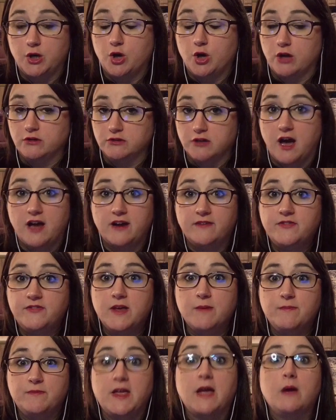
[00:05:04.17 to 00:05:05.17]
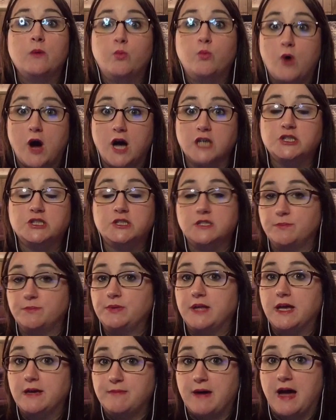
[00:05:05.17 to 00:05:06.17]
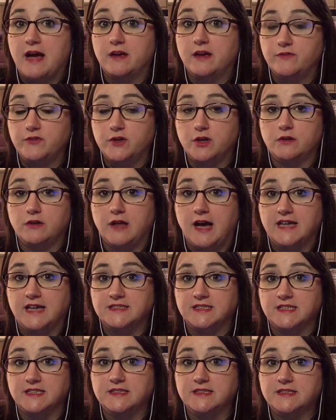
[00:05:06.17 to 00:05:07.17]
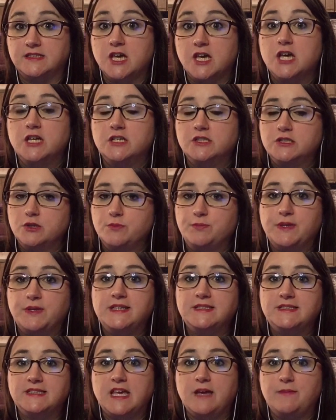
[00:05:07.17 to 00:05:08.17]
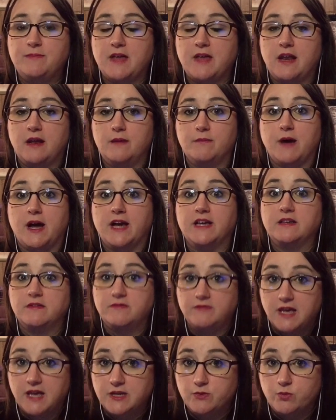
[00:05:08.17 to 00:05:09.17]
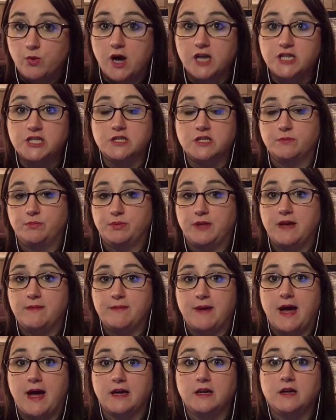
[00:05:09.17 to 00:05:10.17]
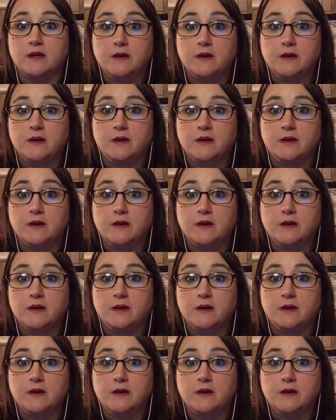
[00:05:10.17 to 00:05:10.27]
a lot of them, they watch the playback of your classes. So please keep that in mind. They'd watch the playback.